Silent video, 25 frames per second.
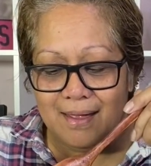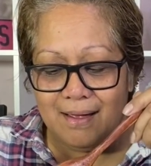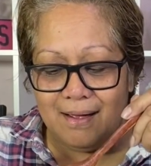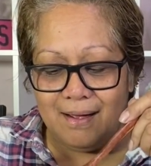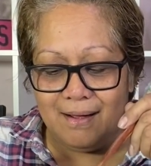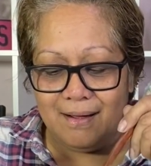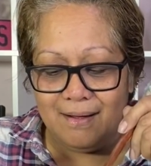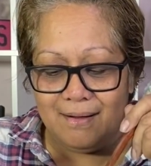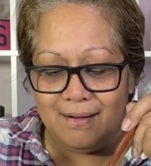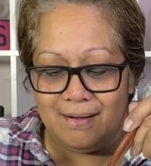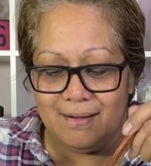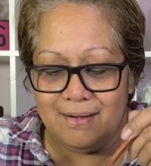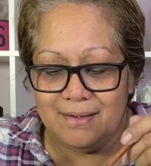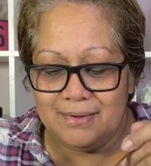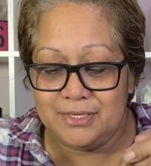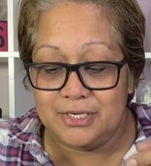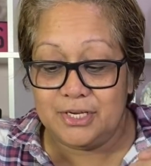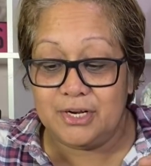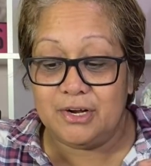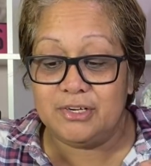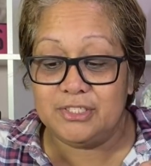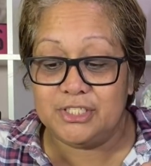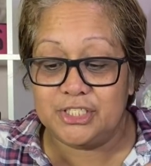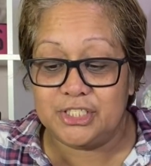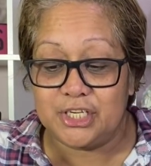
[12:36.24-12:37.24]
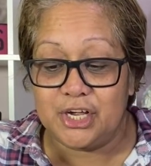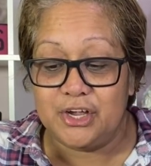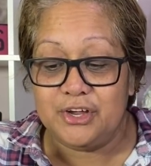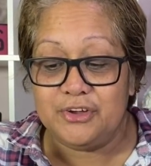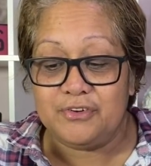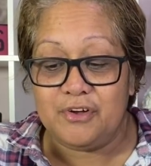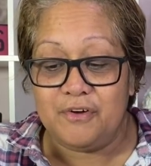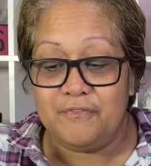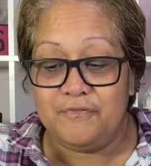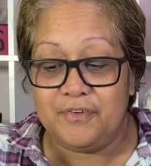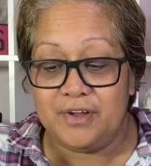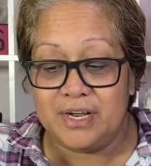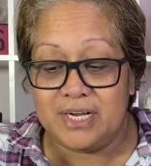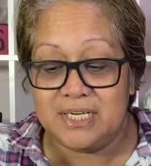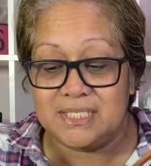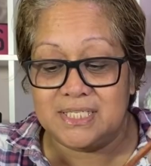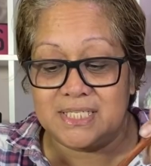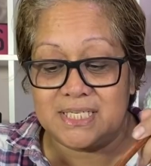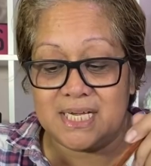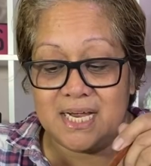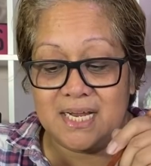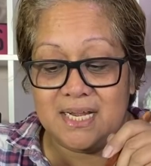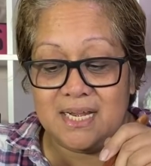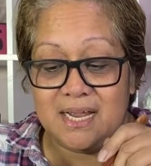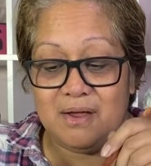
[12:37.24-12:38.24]
Oh, you know, I was so confident
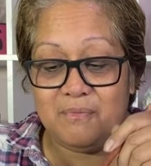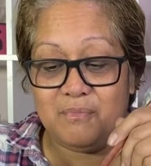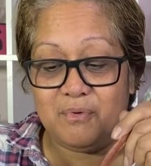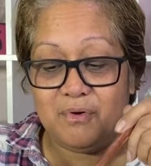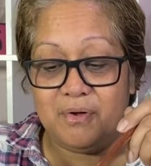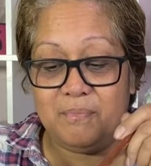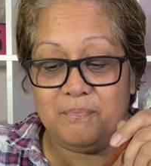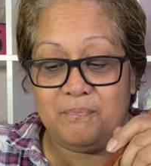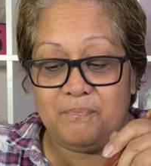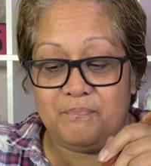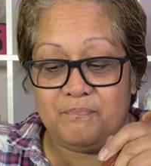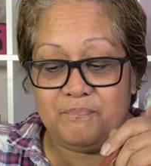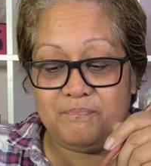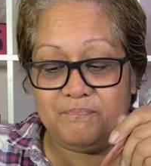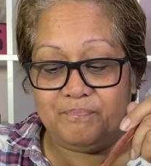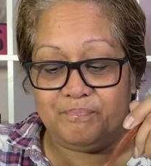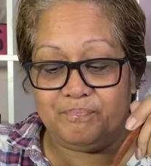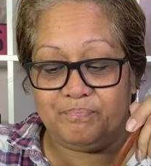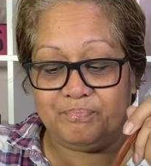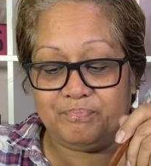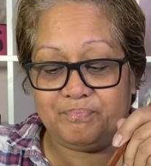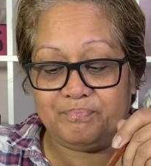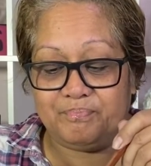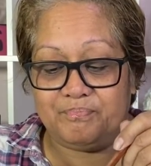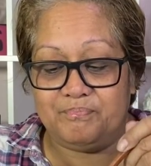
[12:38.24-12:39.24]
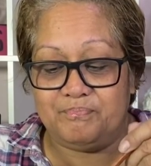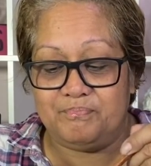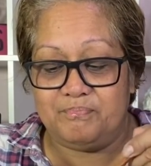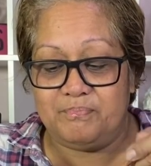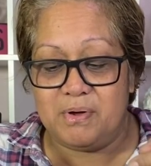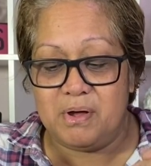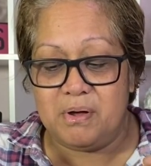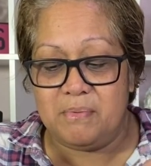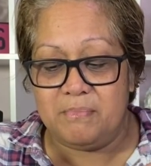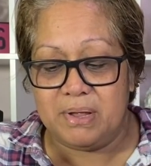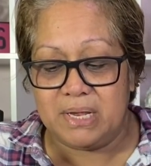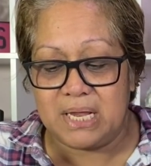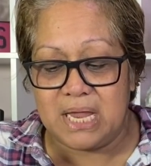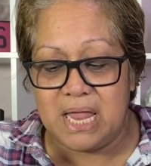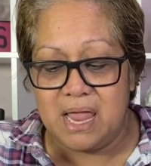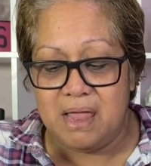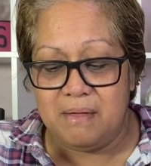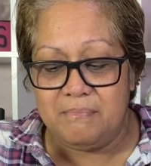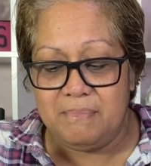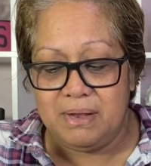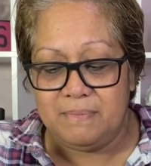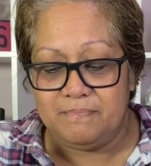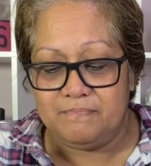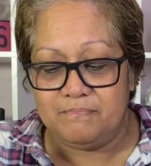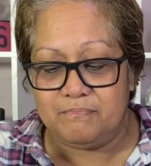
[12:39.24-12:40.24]
saying that word.
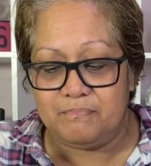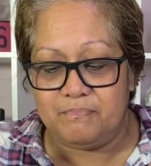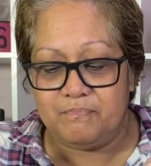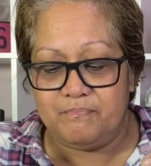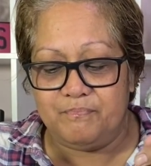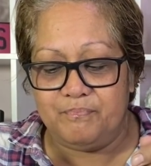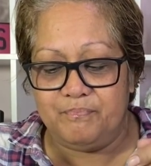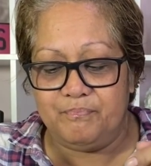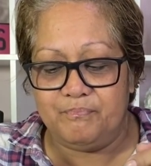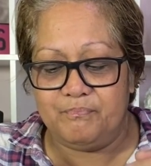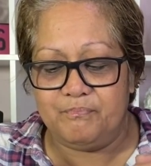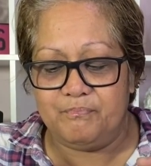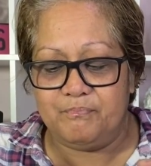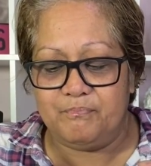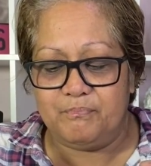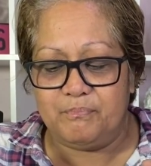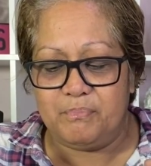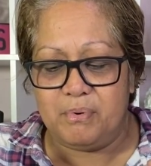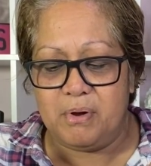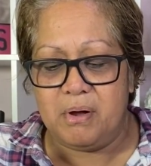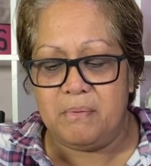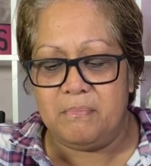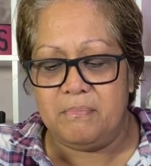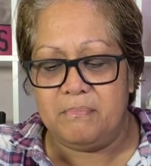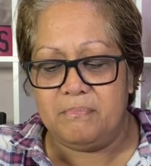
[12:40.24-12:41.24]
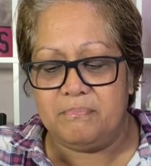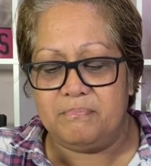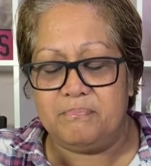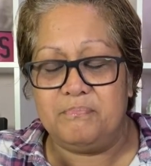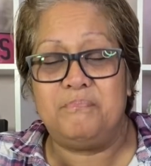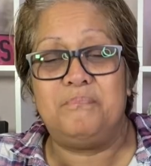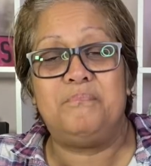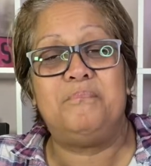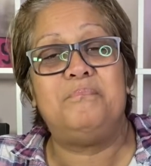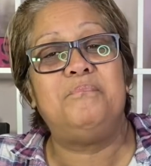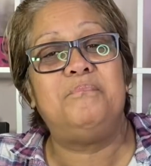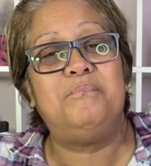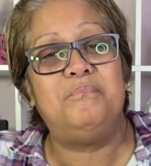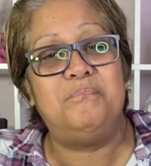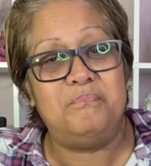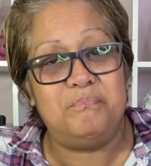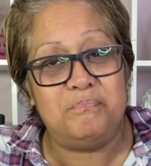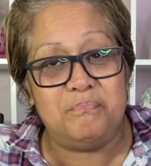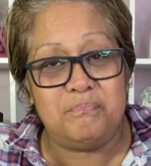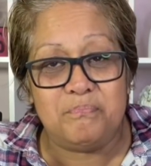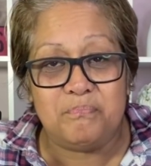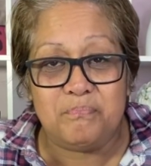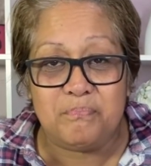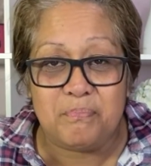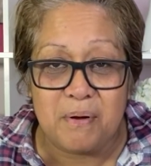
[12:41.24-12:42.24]
Bumagammon.
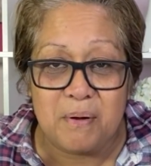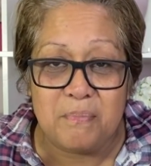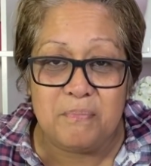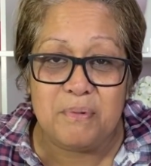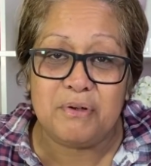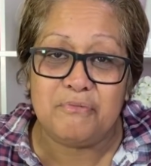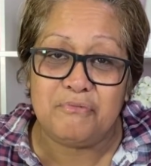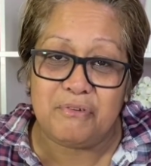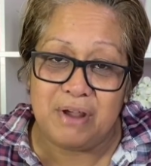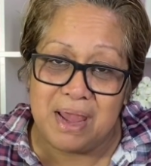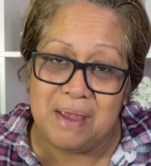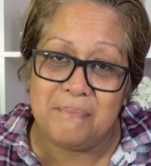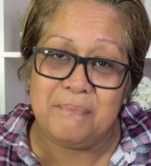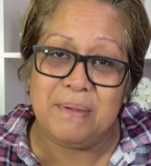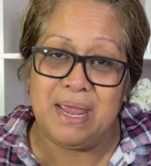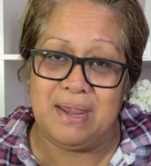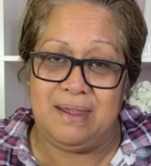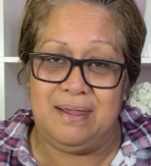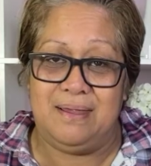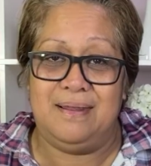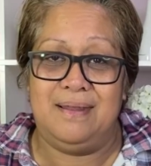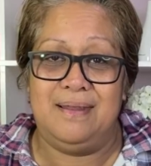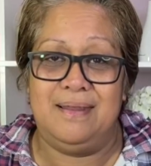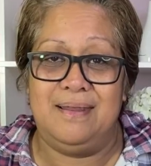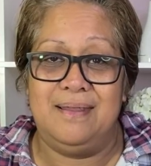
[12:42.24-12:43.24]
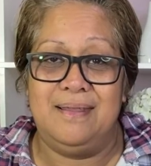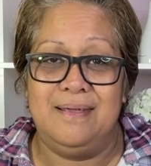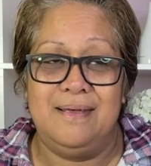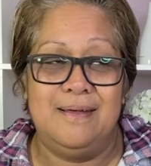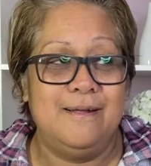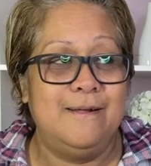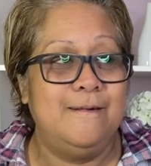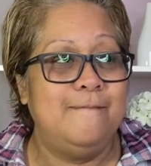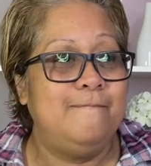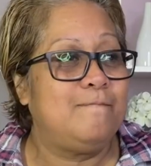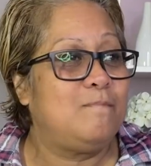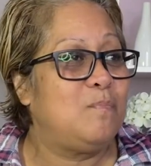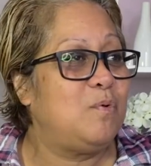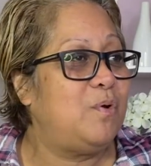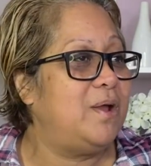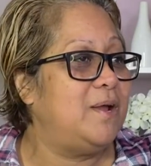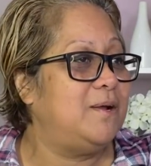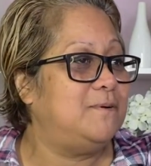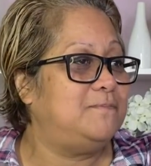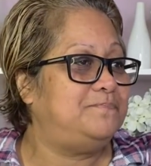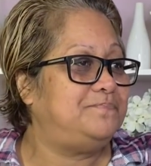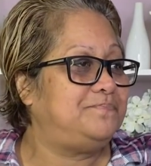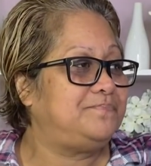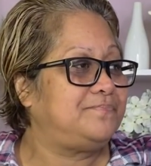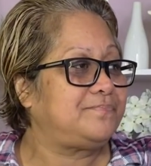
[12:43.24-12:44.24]
Bumagammon. Wait.
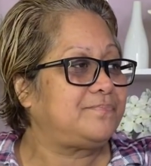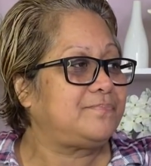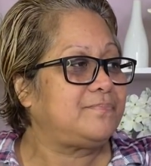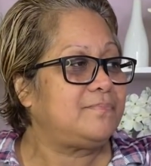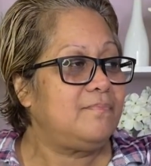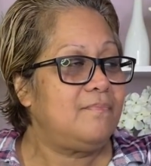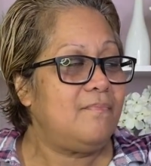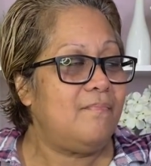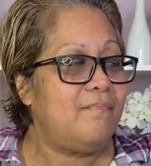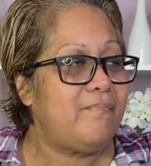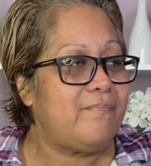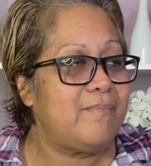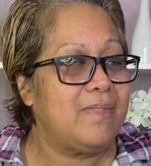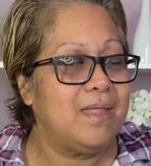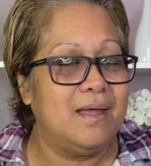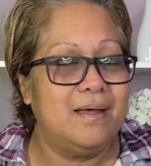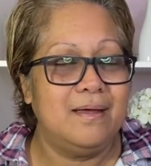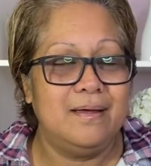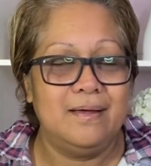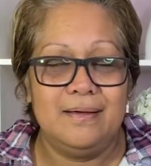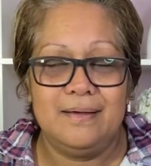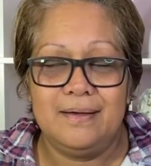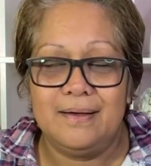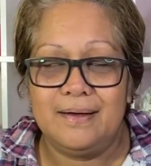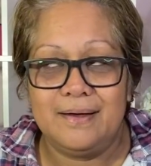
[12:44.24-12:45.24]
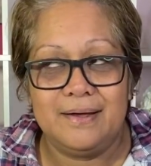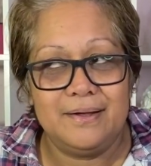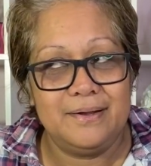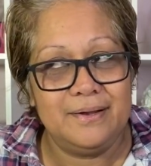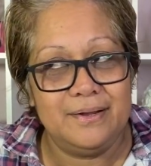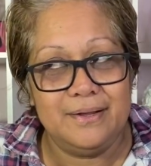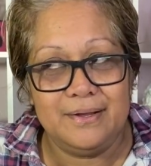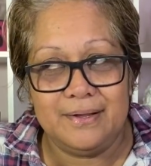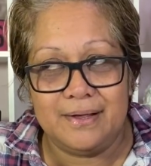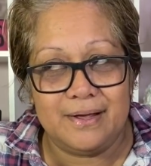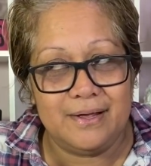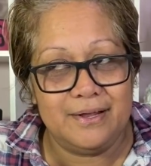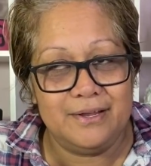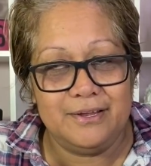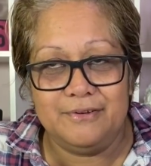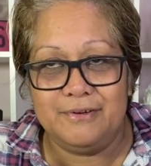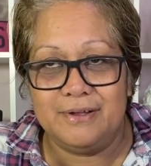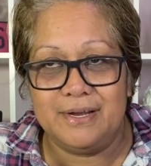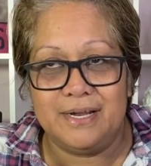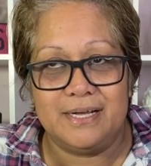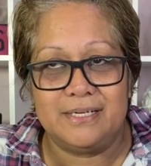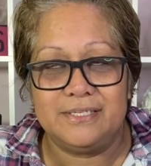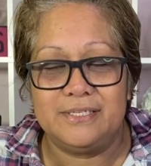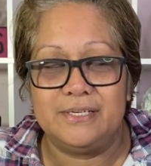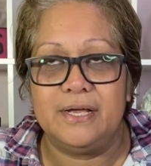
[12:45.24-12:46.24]
I knew it
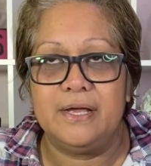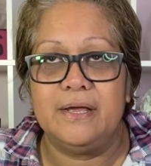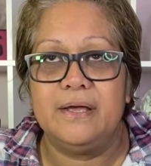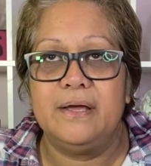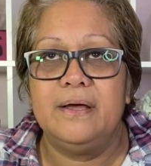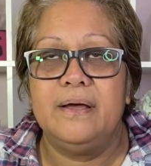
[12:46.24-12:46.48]
last night.